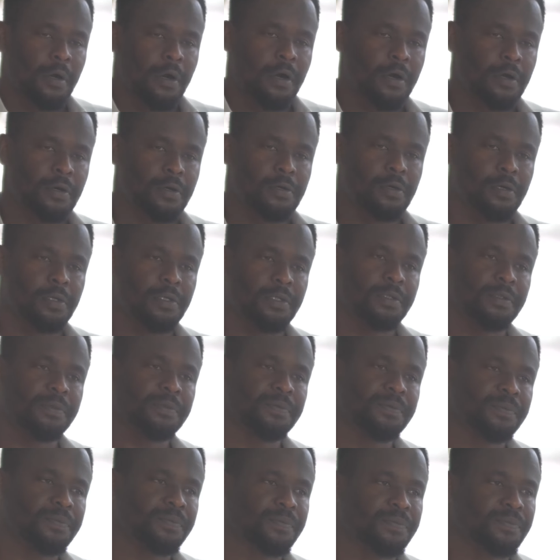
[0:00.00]
Uncle,
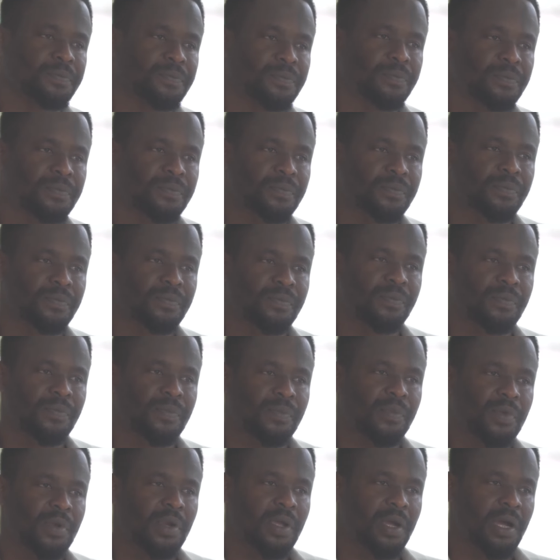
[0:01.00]

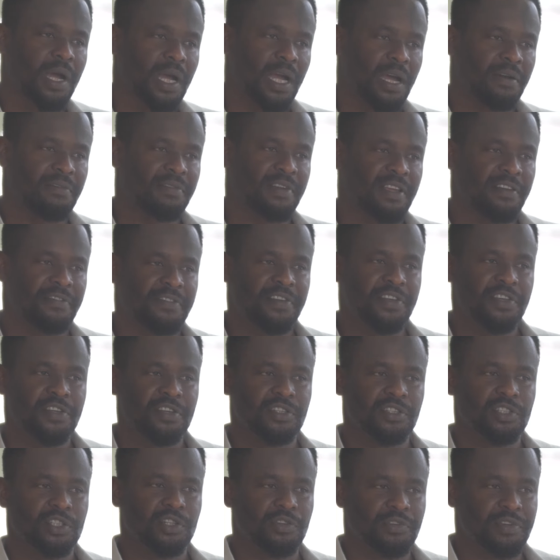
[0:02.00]
I have
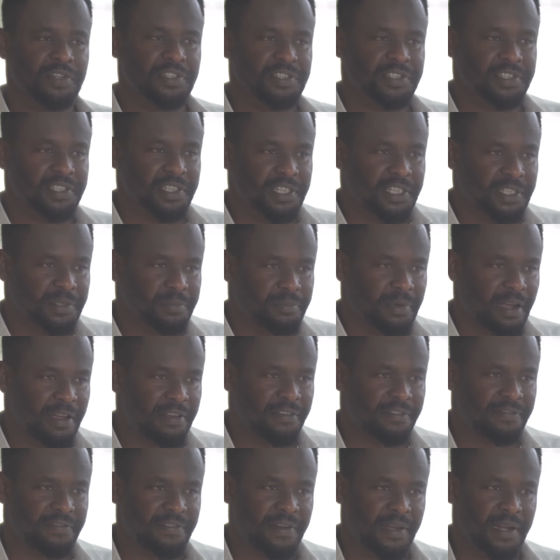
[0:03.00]
given you the reason
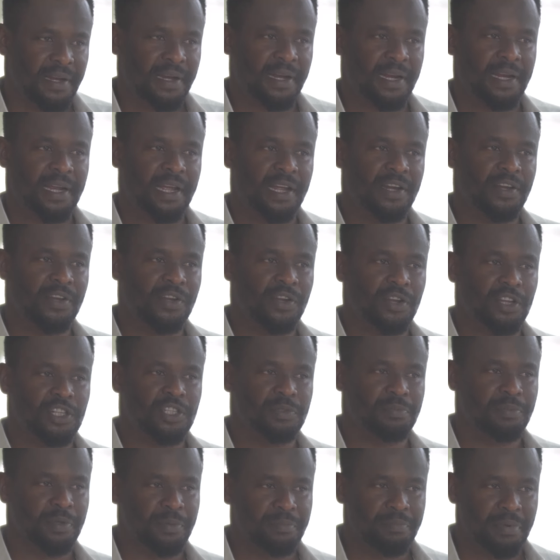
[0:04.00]
my father
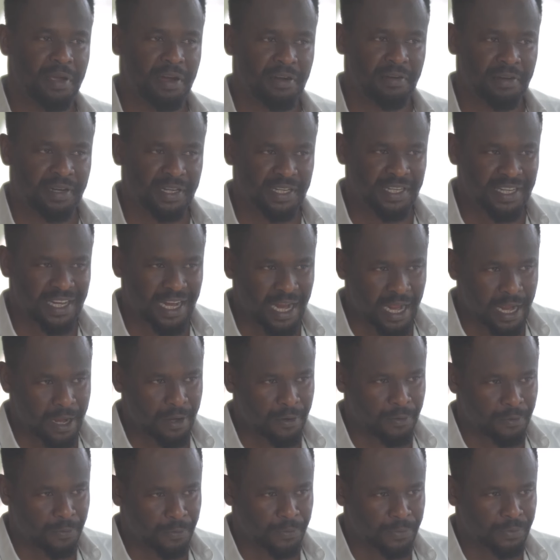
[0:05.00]
cannot be buried
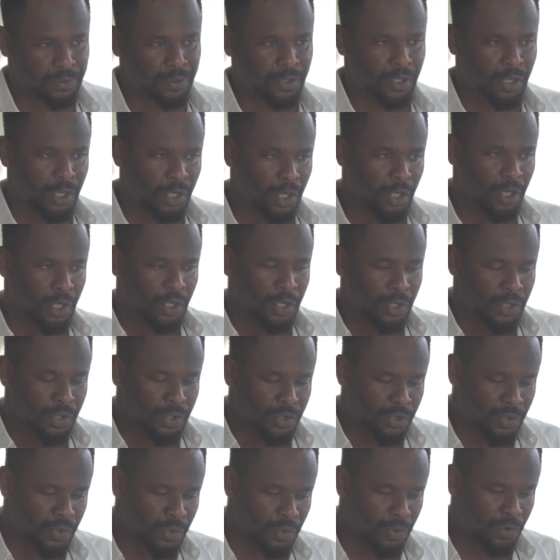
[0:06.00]
now.
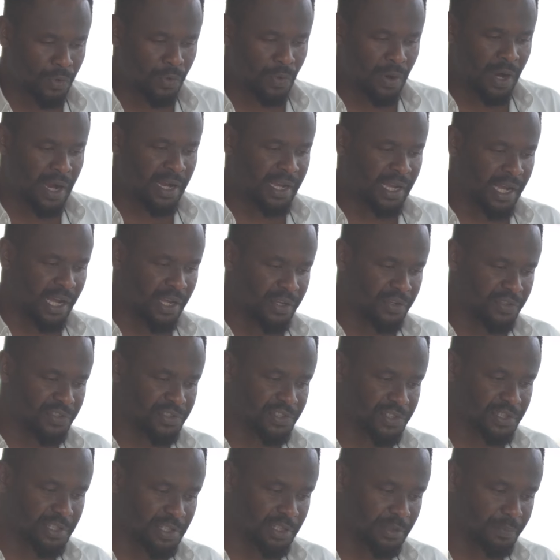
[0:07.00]
So why are you
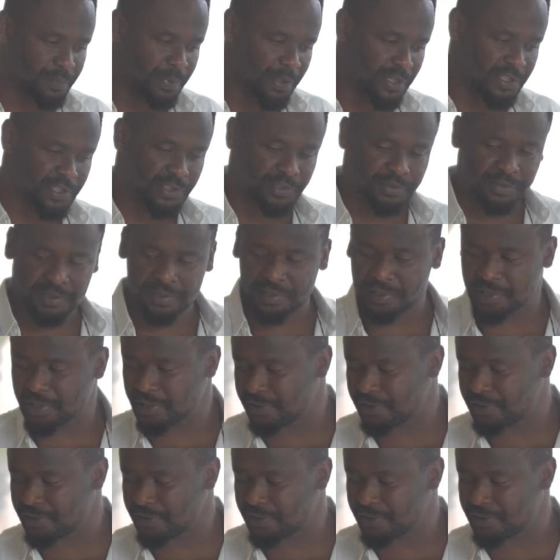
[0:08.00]
still pestering